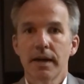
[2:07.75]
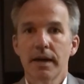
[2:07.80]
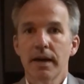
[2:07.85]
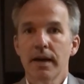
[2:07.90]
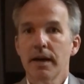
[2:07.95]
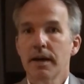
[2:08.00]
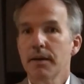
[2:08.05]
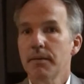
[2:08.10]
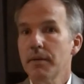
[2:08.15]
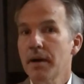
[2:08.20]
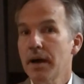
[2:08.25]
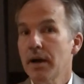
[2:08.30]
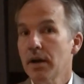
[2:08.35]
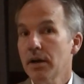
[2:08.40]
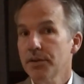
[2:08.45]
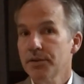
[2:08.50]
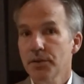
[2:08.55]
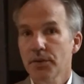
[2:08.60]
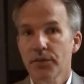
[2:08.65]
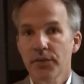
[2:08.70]
Uh, I
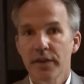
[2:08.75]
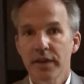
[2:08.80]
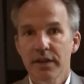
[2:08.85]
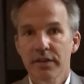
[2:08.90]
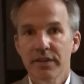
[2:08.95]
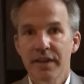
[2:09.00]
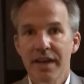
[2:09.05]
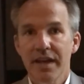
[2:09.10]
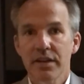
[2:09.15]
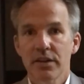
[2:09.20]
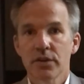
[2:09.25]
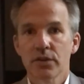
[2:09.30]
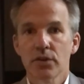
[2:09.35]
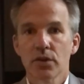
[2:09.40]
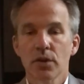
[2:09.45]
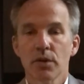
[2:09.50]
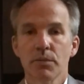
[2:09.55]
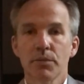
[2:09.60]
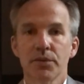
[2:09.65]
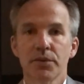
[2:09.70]
also think that in
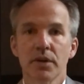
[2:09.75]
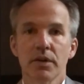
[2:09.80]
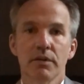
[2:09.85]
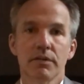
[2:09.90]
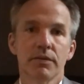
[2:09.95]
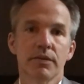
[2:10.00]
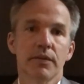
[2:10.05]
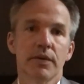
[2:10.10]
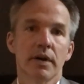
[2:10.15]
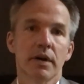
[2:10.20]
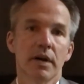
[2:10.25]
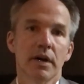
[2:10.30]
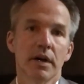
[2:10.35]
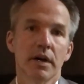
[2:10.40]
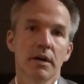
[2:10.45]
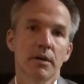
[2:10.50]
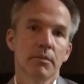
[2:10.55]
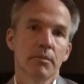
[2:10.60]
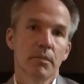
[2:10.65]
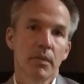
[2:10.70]
terms of
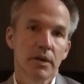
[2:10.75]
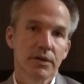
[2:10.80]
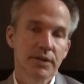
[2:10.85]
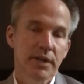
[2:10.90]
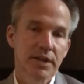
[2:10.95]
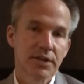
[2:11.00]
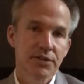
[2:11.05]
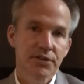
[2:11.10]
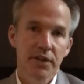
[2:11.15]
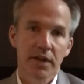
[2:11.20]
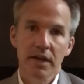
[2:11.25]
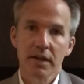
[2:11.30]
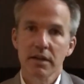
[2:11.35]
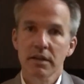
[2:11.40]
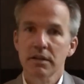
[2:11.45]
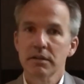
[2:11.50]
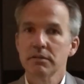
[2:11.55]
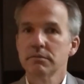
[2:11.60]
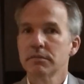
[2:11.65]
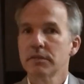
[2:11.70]
uh,
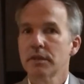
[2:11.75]
multi-channel